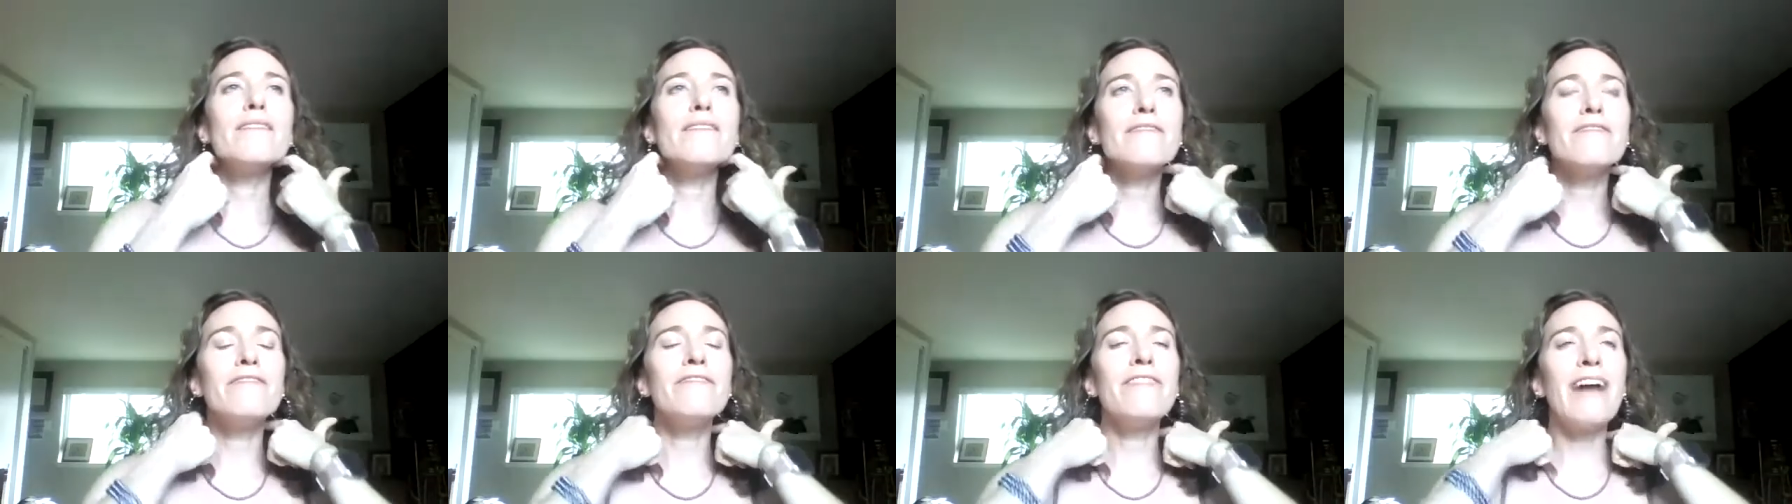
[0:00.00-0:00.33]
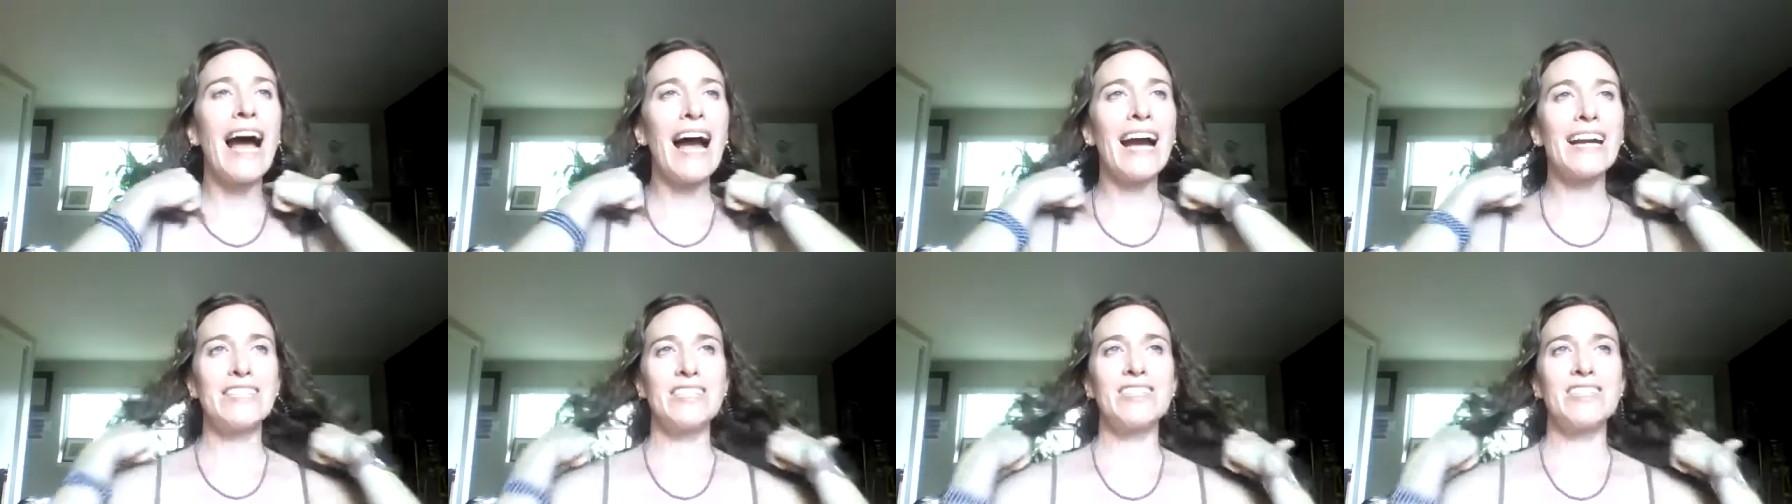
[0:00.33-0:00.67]

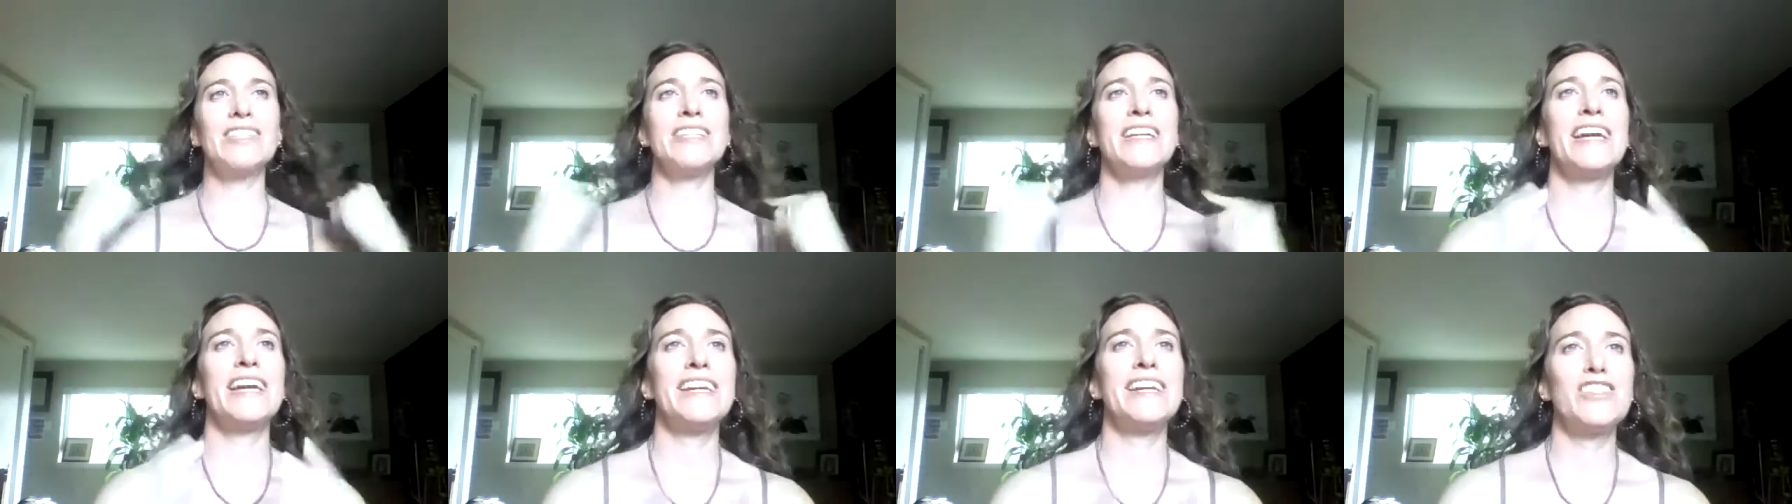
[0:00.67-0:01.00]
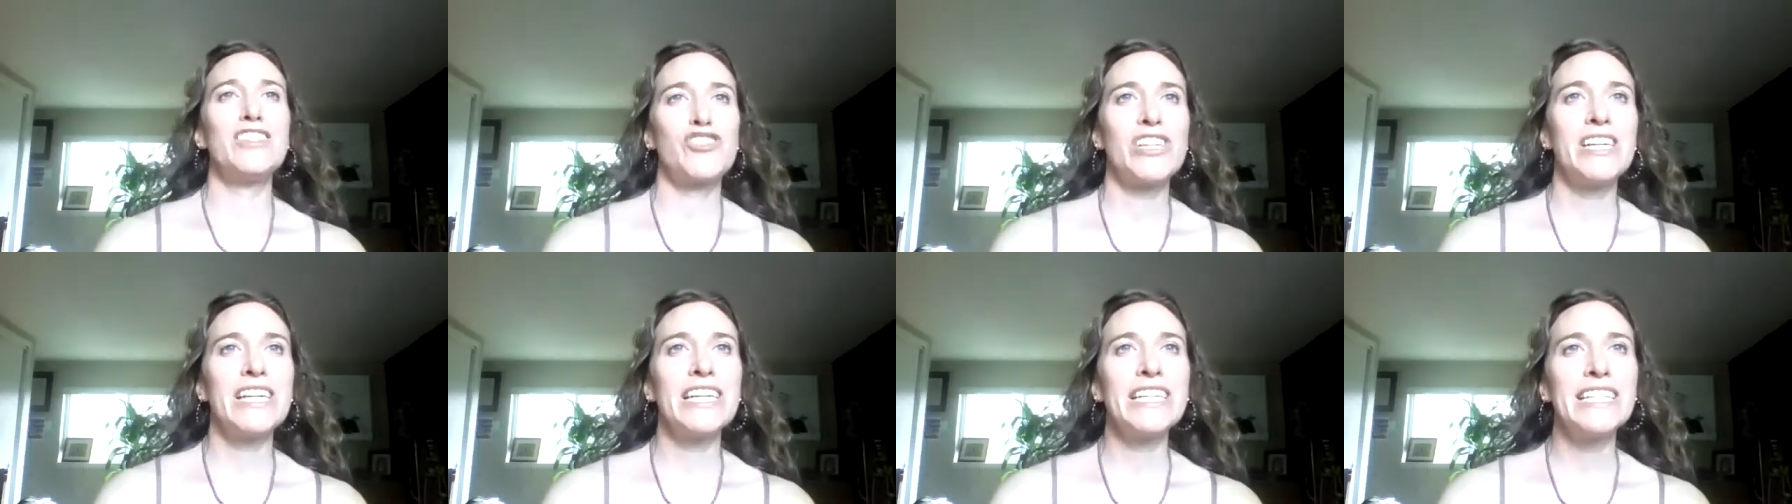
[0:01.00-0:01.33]

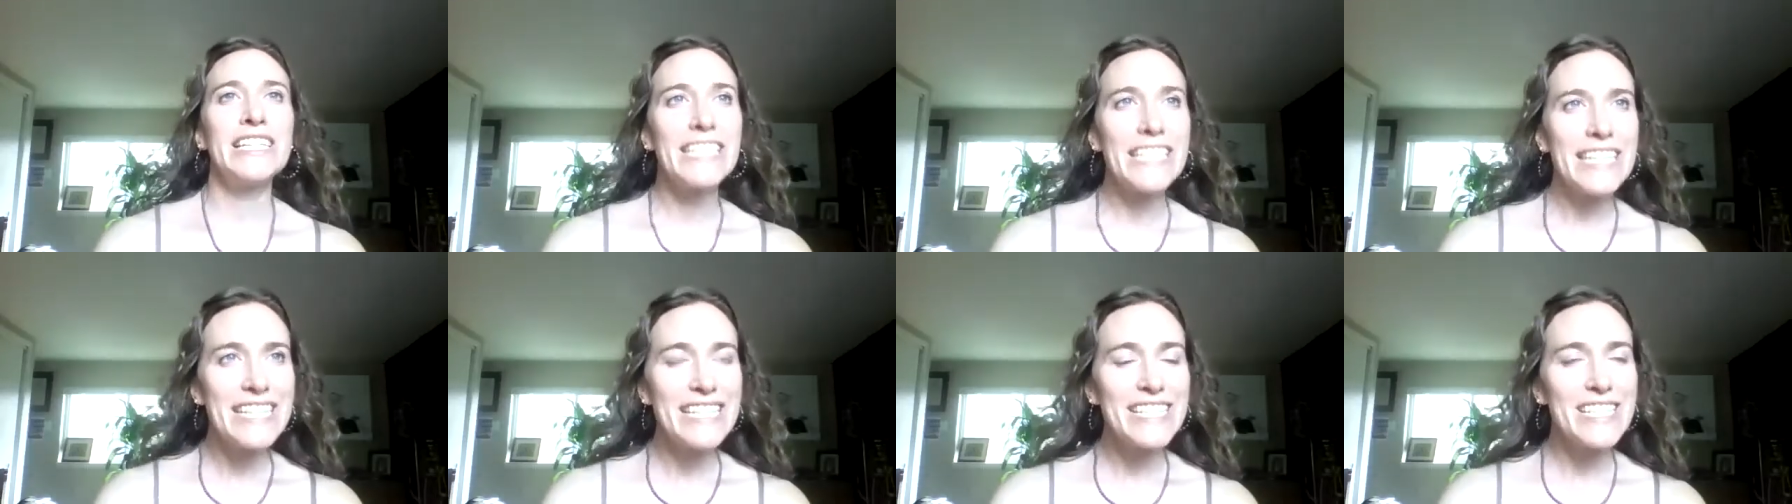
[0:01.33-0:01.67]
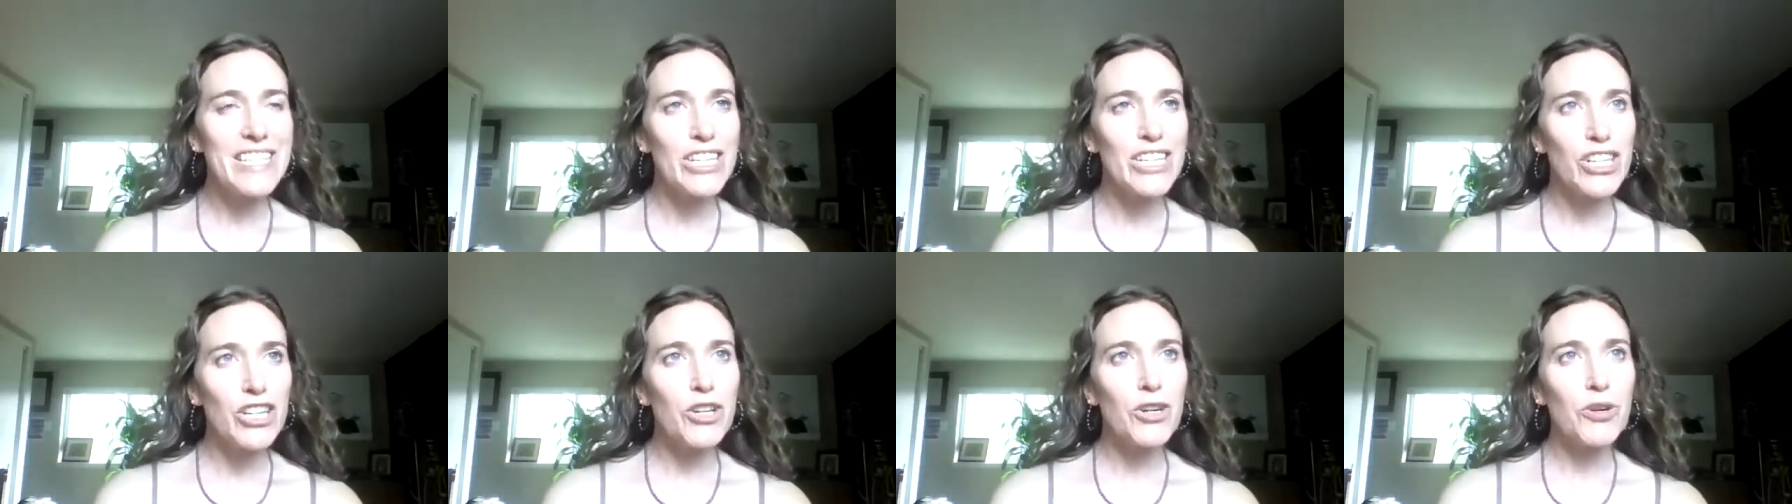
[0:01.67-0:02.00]
vaccination is
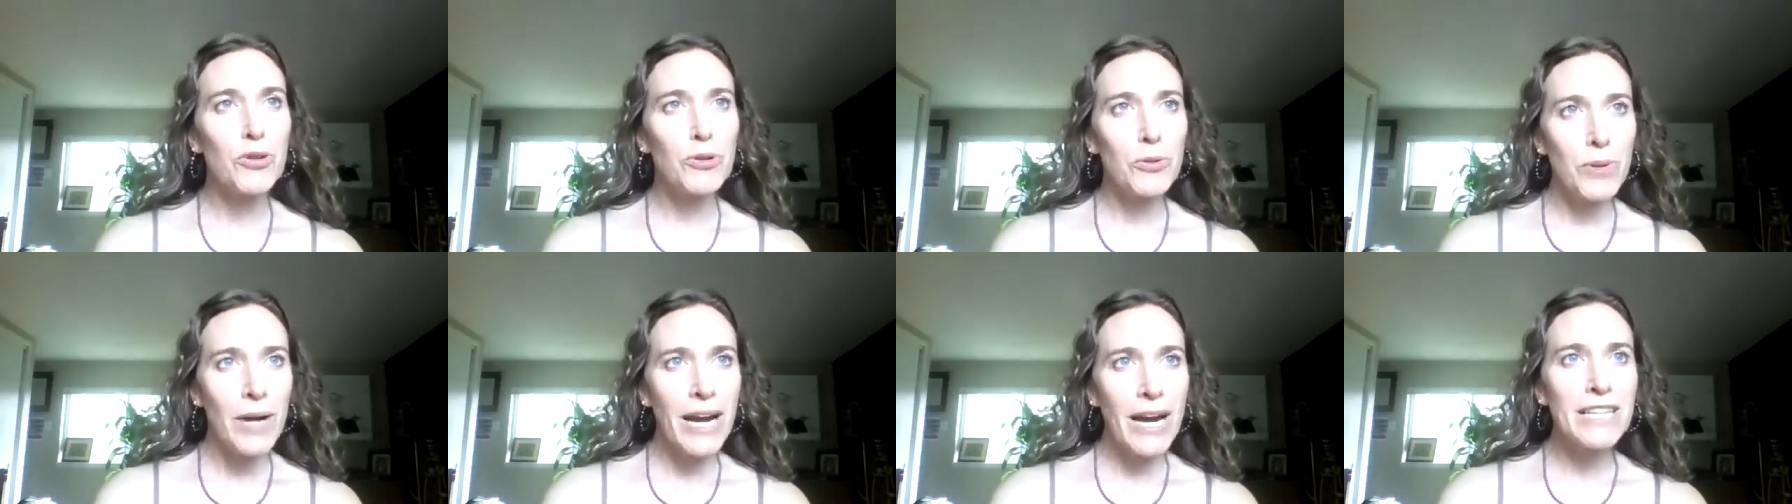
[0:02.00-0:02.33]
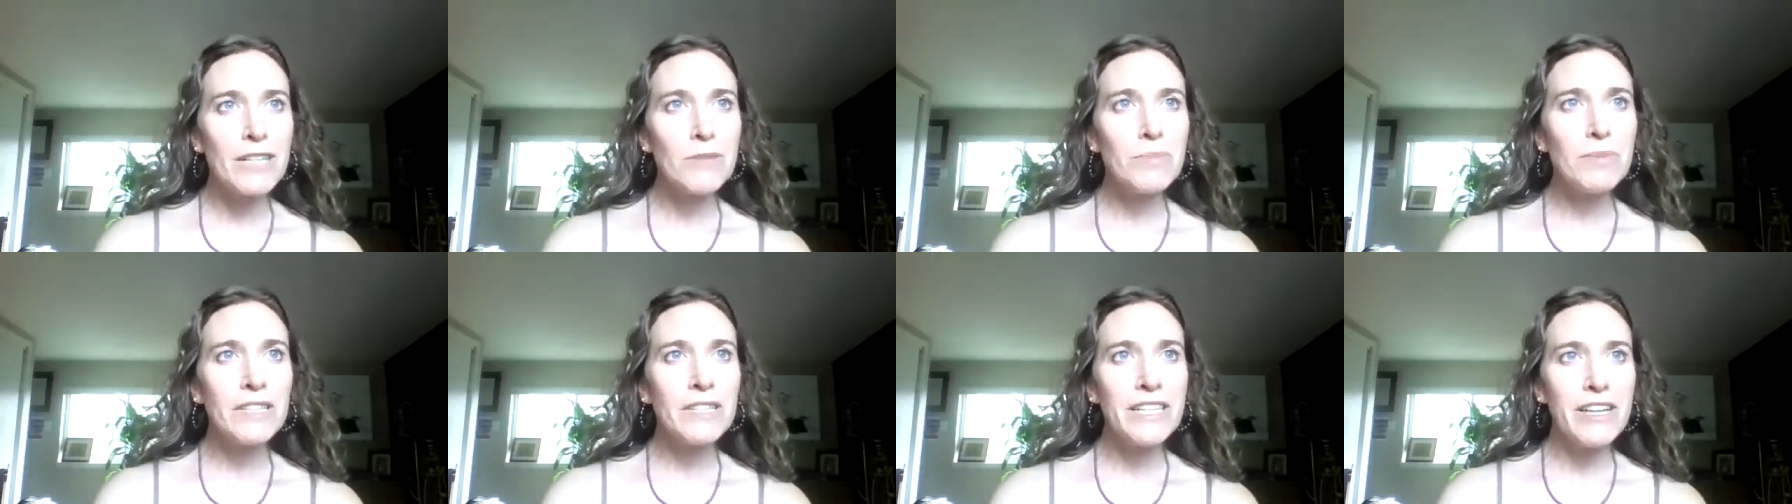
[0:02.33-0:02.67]

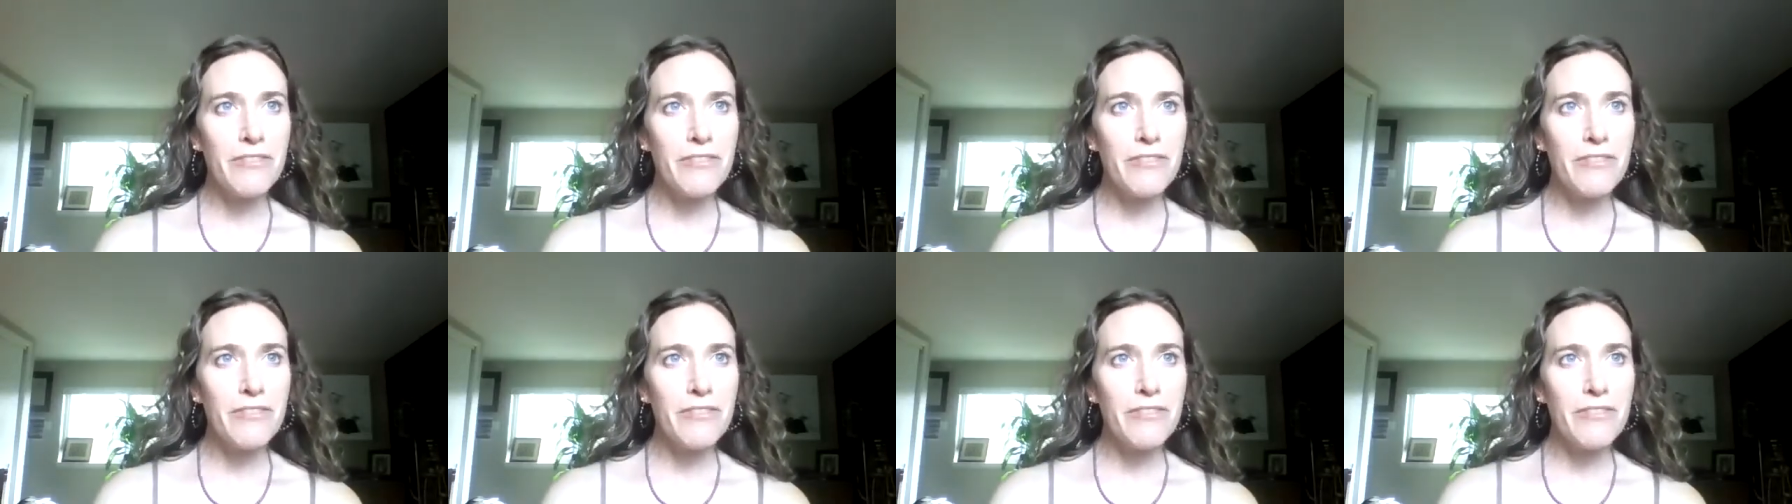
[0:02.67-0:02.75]
incredibly